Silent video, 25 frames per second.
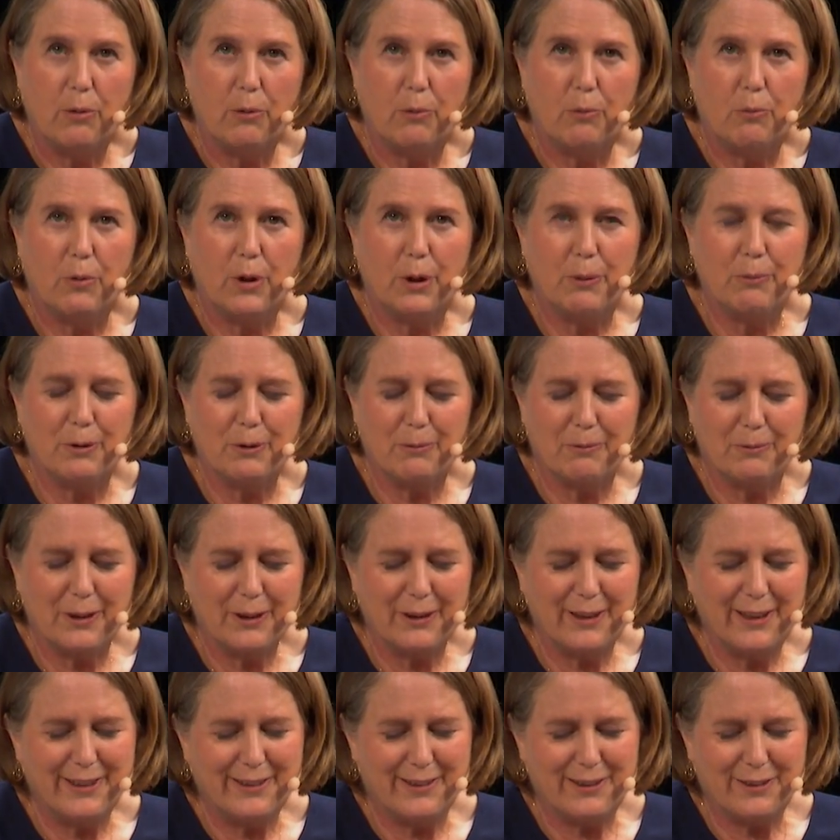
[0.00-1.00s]
We were
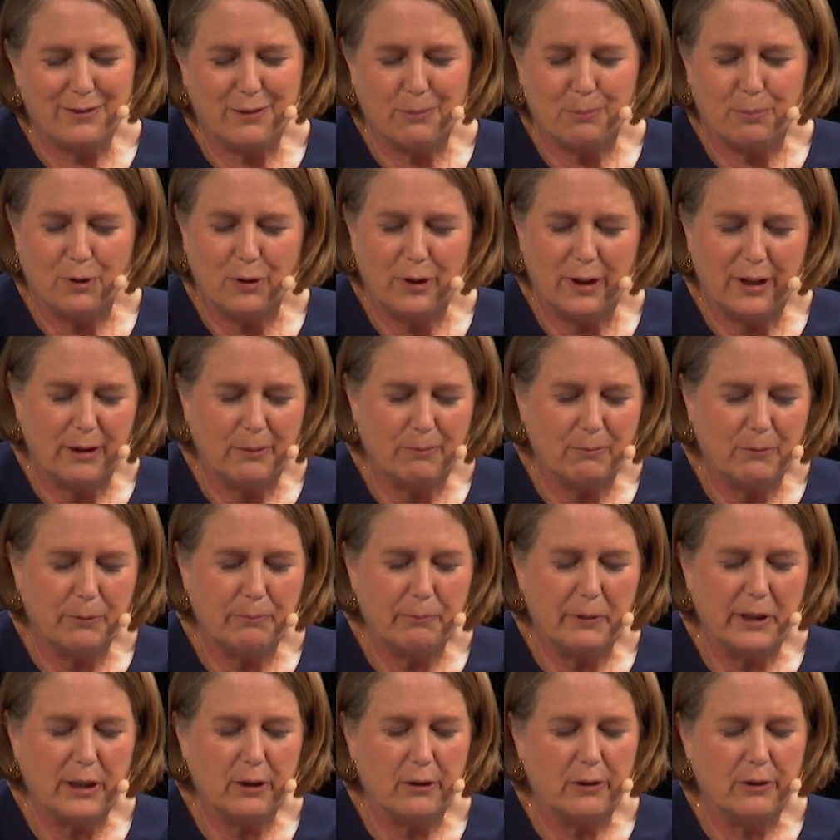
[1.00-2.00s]
really disappointed
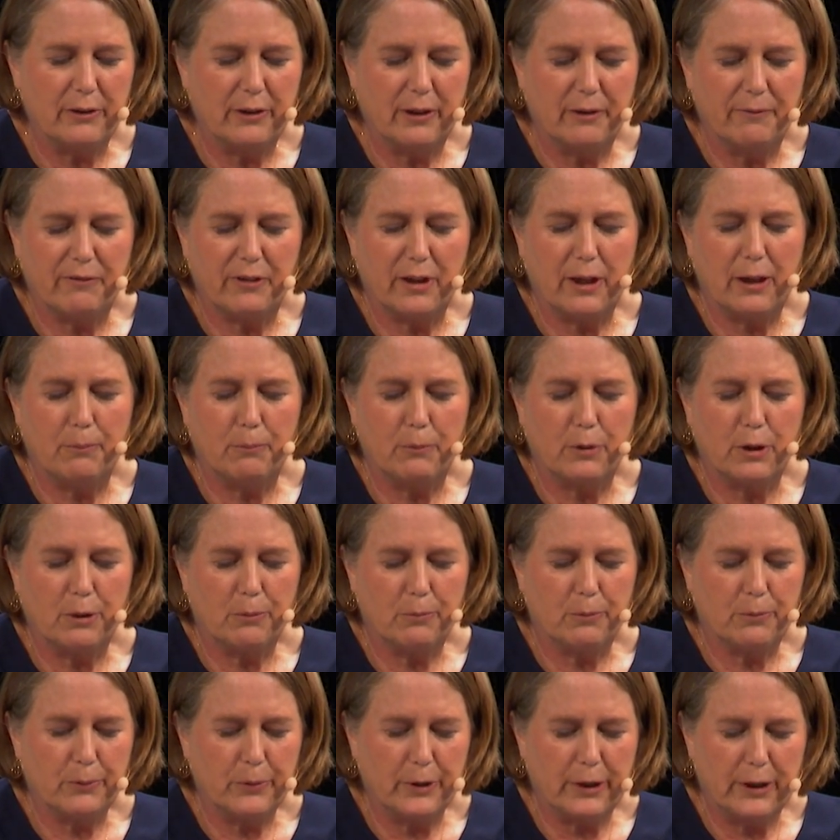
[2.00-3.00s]
when we learned that
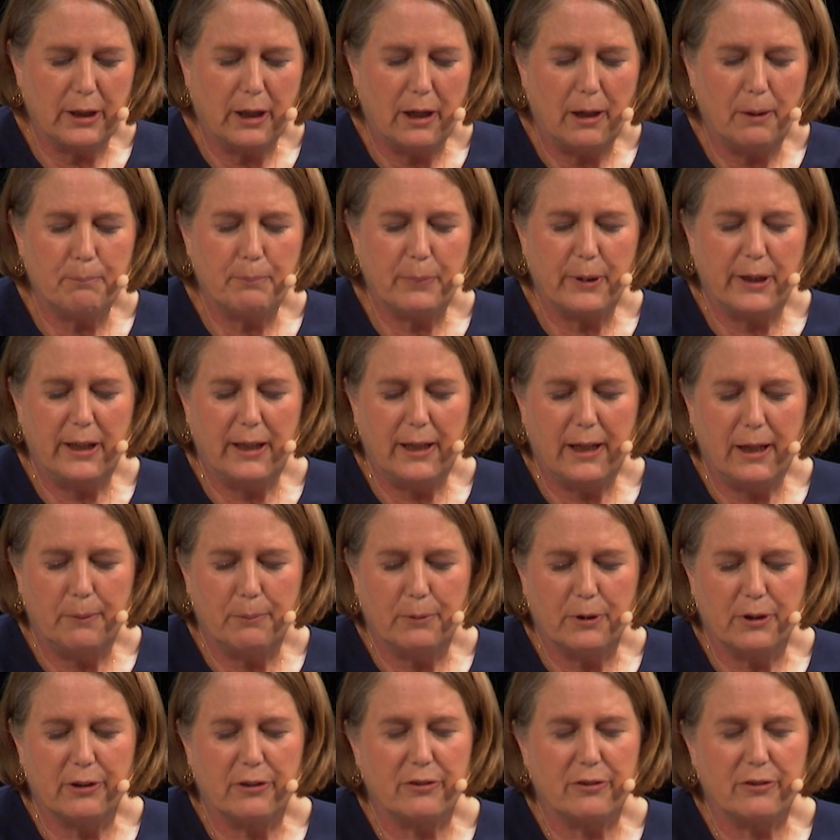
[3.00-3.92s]
VMware would not be able